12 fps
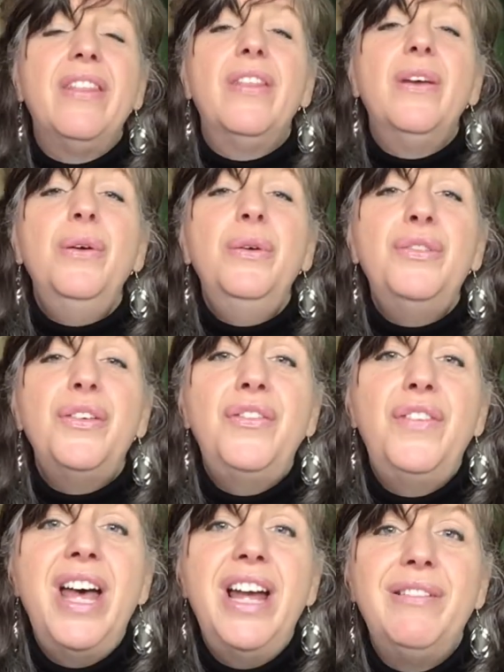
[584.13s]
those
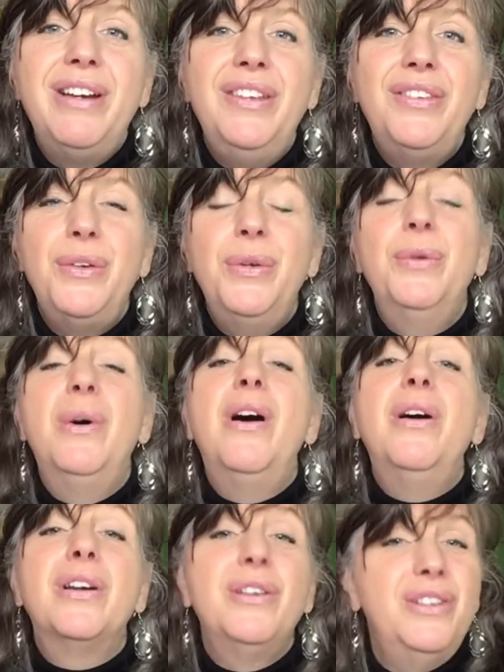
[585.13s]
fairies who
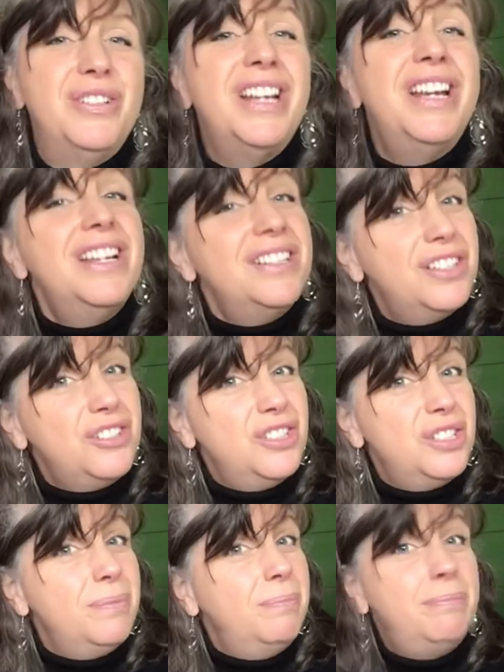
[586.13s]
are good, such
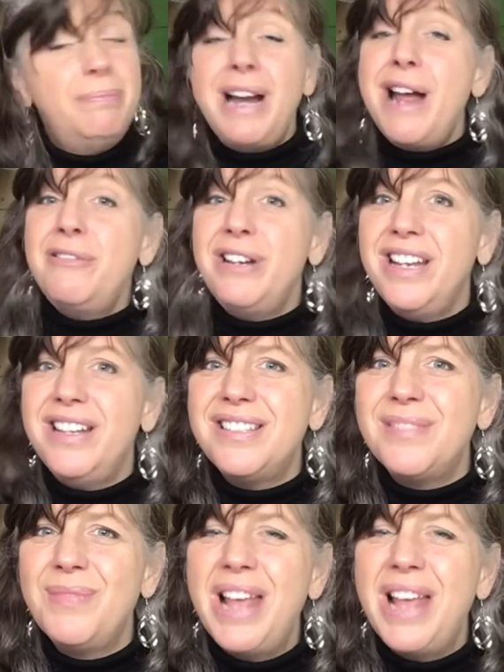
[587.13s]
as brownies.